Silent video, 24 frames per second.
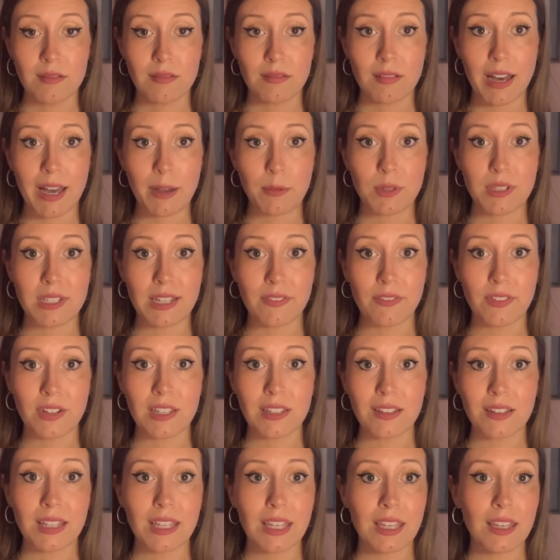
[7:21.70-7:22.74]
I would
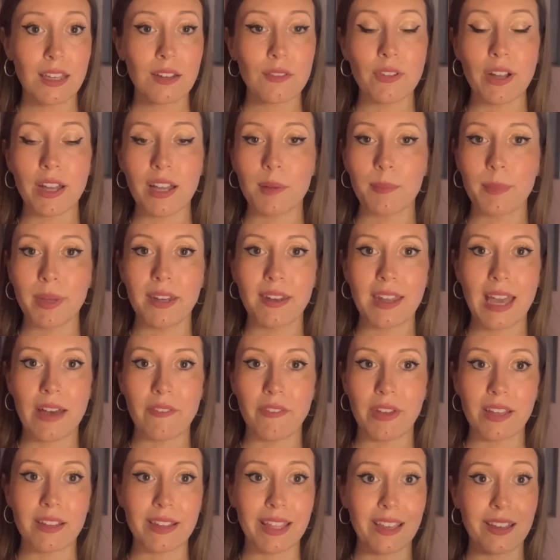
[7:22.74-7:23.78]
definitely recommend
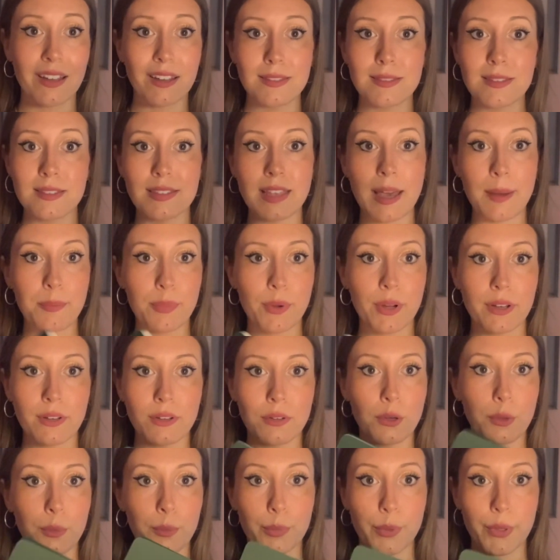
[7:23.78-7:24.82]
having like a separate
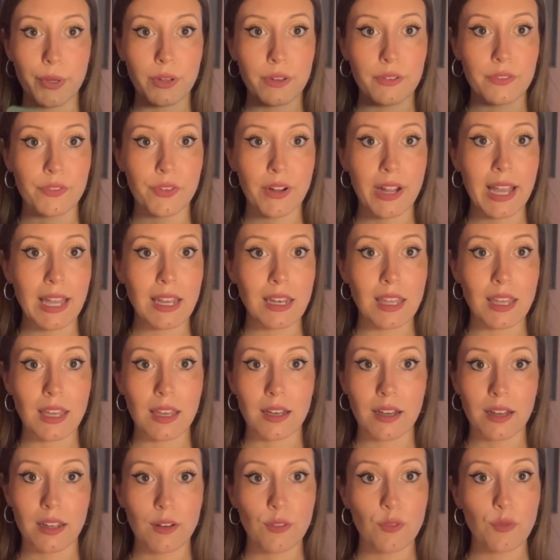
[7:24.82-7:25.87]
notebook for any
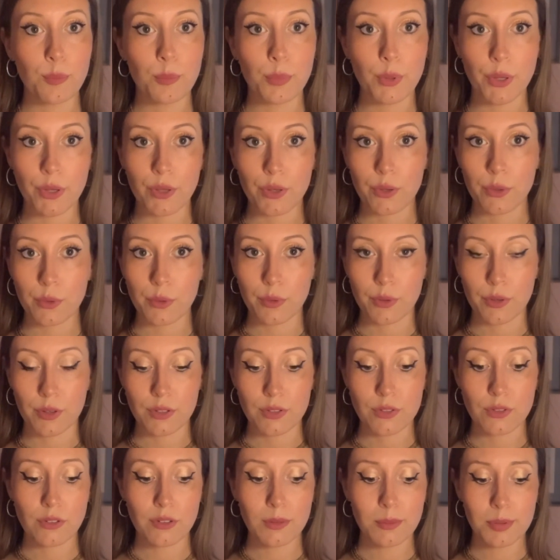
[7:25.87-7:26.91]
kind of book or
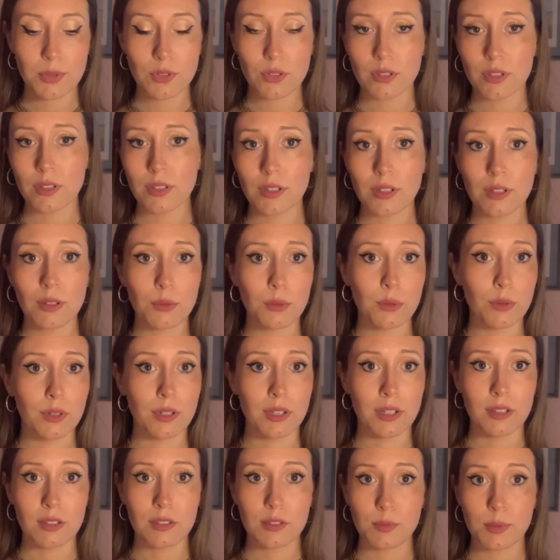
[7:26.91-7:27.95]
scripture
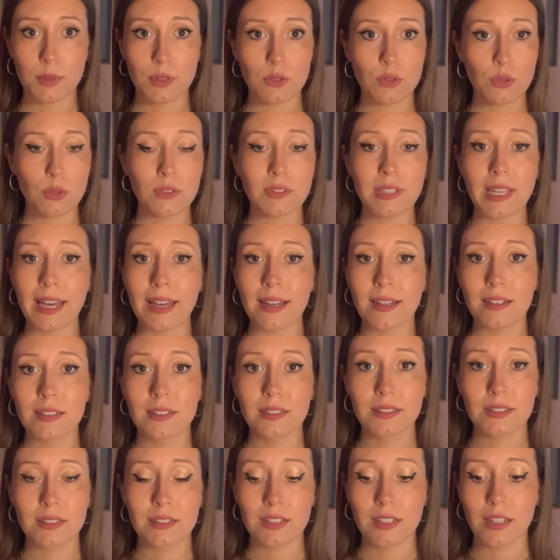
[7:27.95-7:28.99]
or spiritual
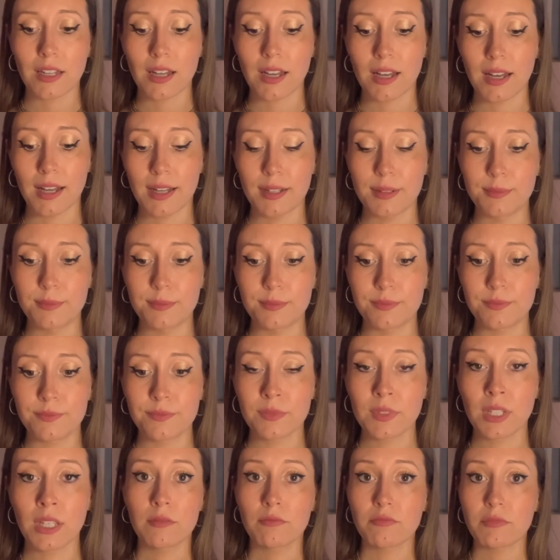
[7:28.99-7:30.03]
text
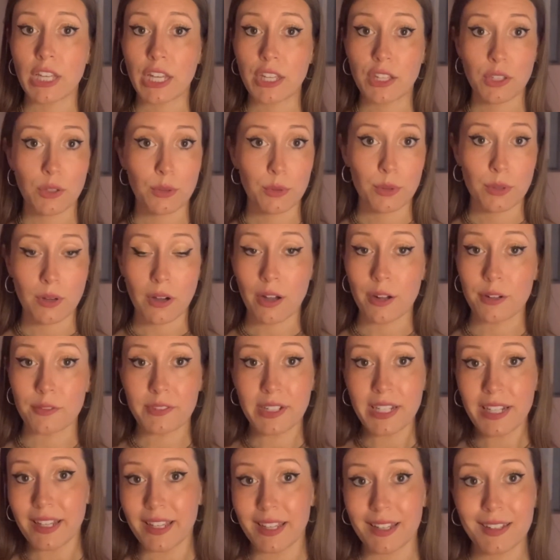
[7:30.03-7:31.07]
that you are
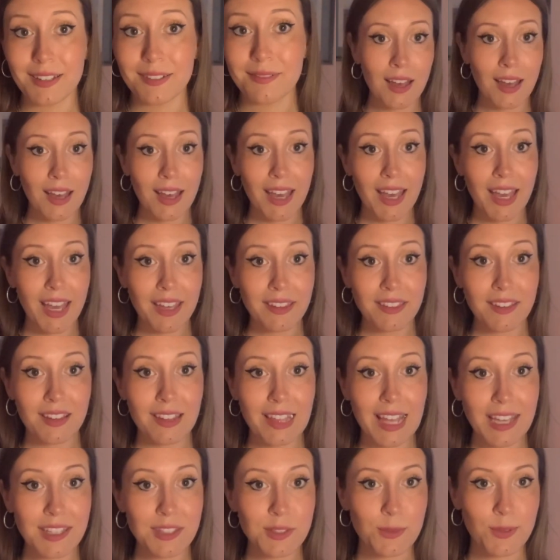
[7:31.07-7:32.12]
reading. And the
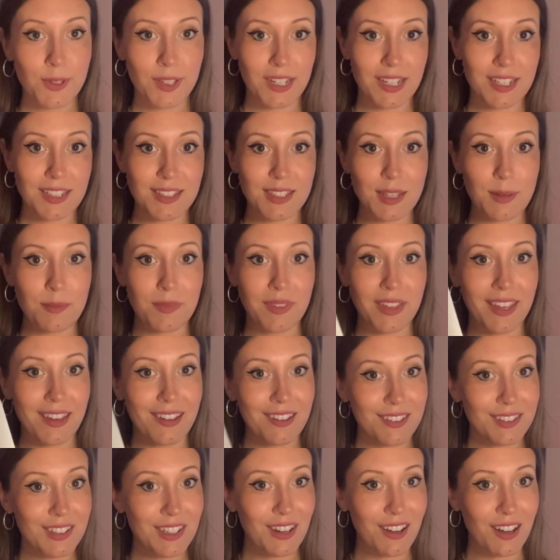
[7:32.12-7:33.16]
last one is
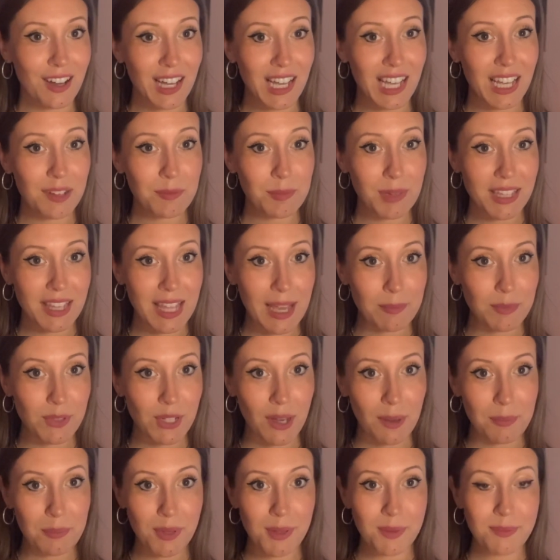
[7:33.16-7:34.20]
something on my
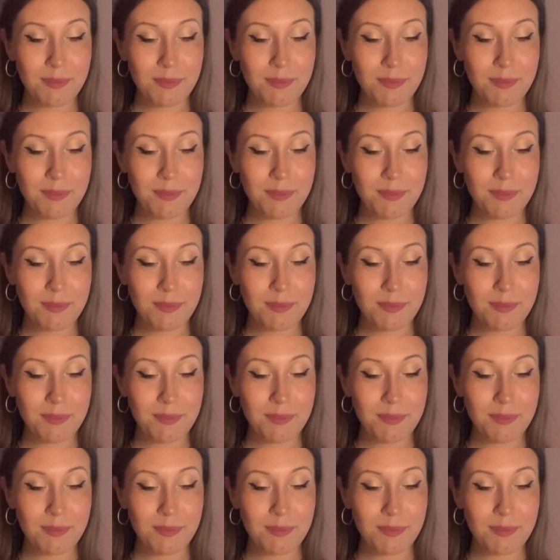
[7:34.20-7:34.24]
laptop.